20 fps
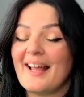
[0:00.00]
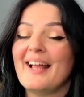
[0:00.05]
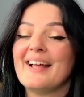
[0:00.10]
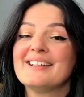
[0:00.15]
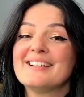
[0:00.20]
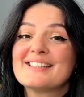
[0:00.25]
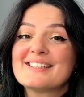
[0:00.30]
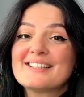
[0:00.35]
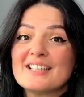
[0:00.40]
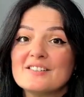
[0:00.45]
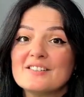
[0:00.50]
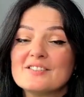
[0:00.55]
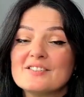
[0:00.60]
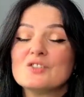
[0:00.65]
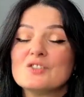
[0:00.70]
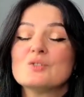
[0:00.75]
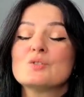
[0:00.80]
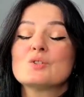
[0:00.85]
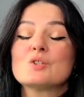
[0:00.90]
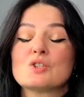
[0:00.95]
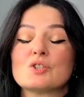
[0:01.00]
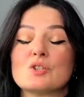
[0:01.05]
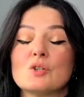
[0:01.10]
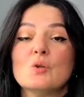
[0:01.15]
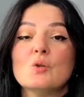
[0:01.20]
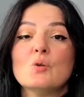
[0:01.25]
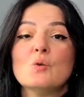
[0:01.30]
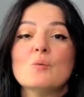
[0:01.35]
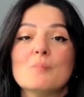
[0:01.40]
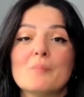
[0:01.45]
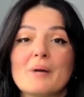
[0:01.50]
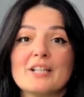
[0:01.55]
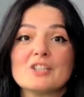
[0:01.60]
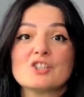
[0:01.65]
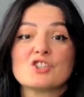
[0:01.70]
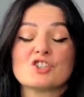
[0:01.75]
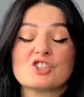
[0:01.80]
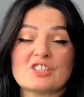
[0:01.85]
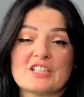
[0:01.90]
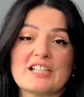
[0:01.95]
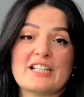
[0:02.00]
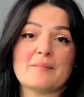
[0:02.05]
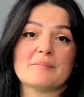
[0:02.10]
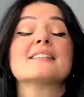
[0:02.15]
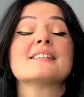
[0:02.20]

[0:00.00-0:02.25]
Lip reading: And it saves you so much time.